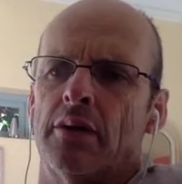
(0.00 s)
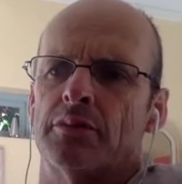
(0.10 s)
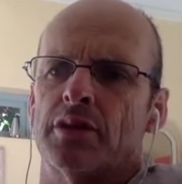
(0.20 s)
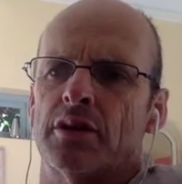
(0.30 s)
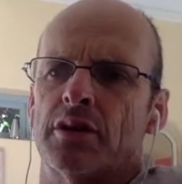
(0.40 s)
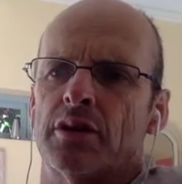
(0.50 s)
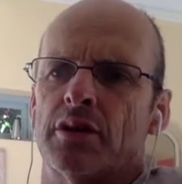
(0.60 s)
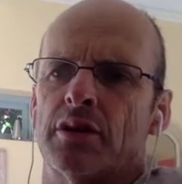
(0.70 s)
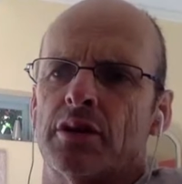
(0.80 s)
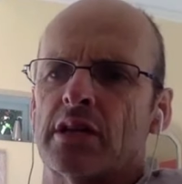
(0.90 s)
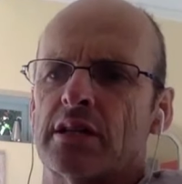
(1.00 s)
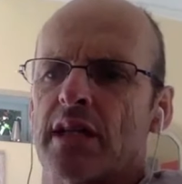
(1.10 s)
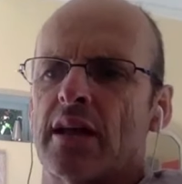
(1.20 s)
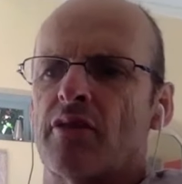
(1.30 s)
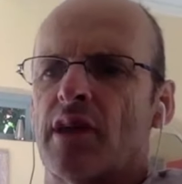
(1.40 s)
So if I was going to
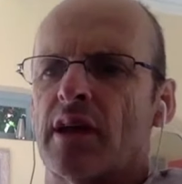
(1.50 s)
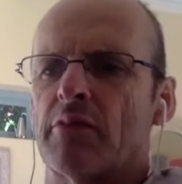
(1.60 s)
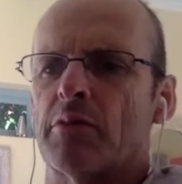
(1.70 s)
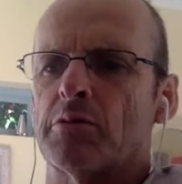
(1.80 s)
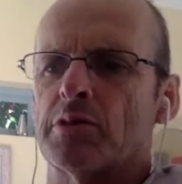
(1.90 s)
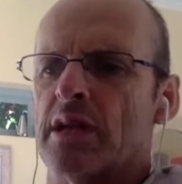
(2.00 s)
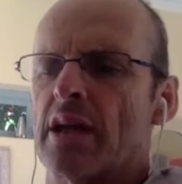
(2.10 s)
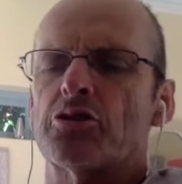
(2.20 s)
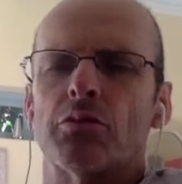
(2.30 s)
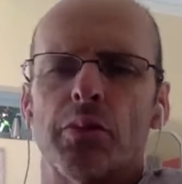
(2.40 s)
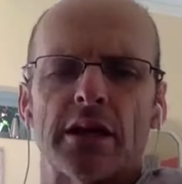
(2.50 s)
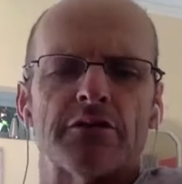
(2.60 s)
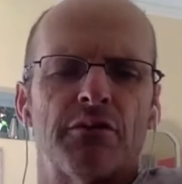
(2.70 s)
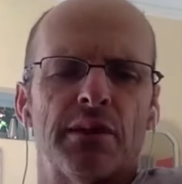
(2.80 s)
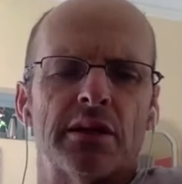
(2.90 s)
stay in cricket, which was a natural place
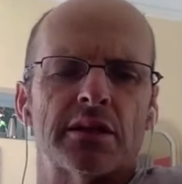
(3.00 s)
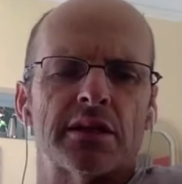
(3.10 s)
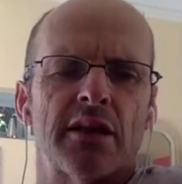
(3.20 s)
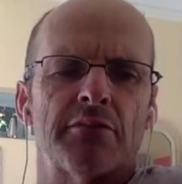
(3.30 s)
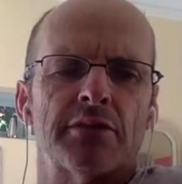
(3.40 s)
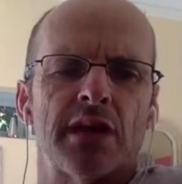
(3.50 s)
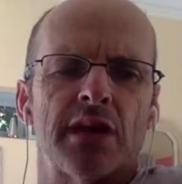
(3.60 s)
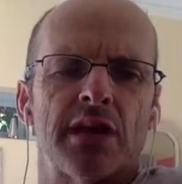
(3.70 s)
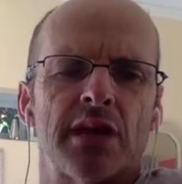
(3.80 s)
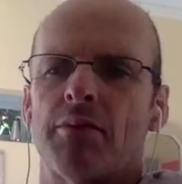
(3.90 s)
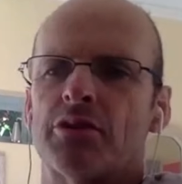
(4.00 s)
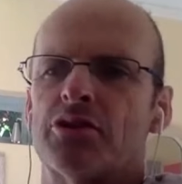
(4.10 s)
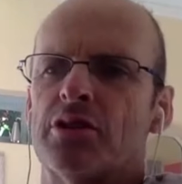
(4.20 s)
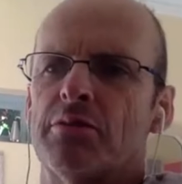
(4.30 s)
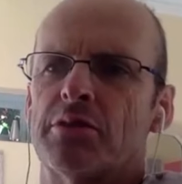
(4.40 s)
for me to stay, it was either
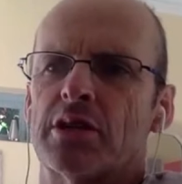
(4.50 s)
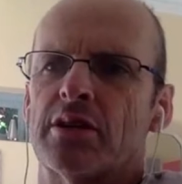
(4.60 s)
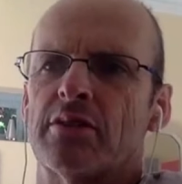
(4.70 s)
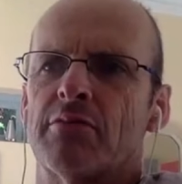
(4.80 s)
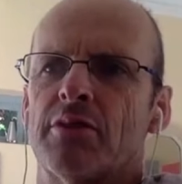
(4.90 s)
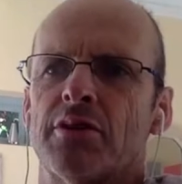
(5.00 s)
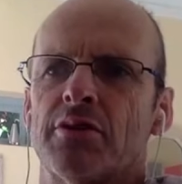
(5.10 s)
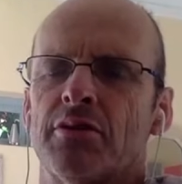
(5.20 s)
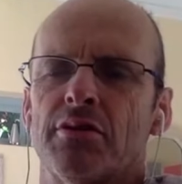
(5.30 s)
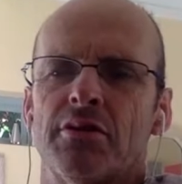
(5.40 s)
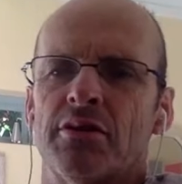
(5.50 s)
commentary, which I didn't want to do,